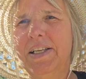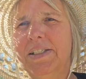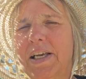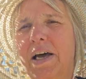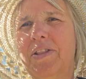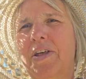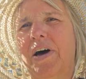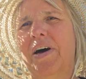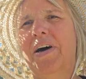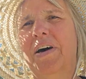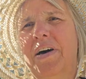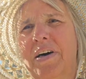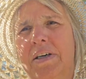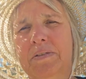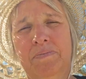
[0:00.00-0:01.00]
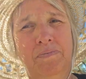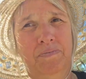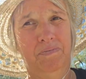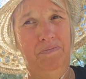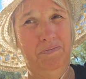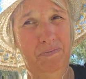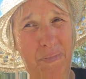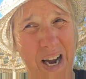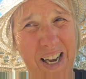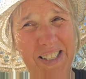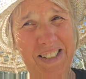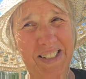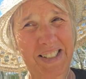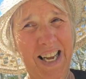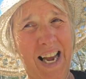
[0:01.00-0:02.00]
this other
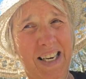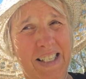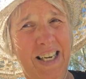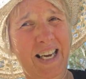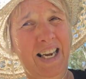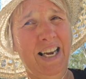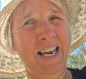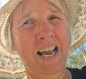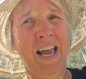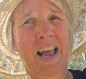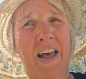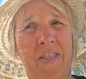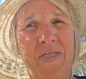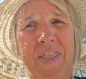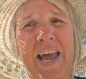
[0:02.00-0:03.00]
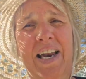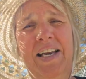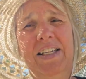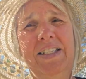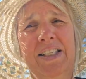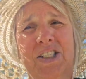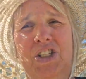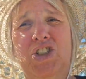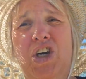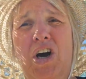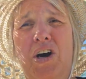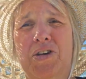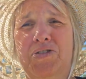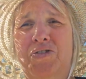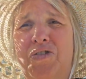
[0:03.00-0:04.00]
person's acting, then this is a
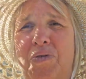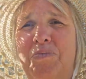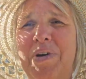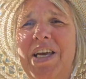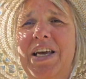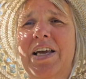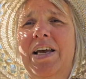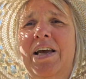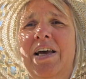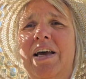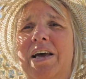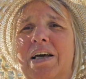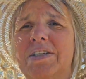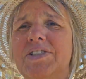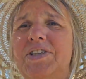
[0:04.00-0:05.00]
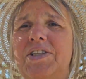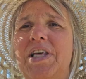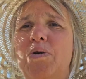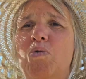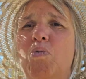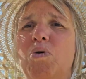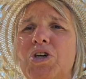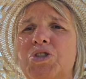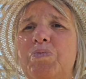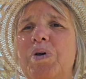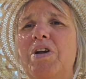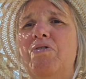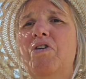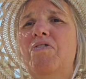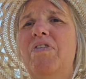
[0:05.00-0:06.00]
chance for me to think, well, what's
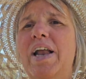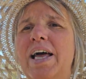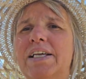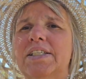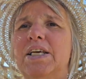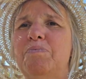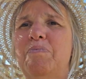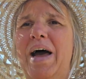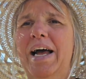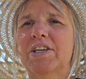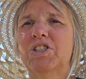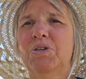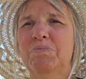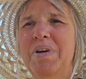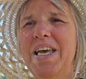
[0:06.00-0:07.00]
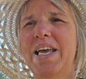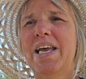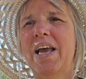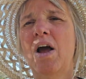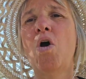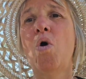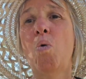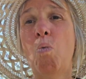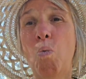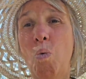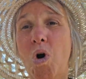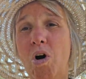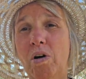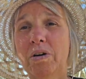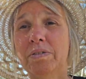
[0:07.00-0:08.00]
being reflected back to me?
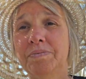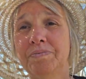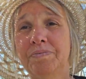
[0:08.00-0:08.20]
What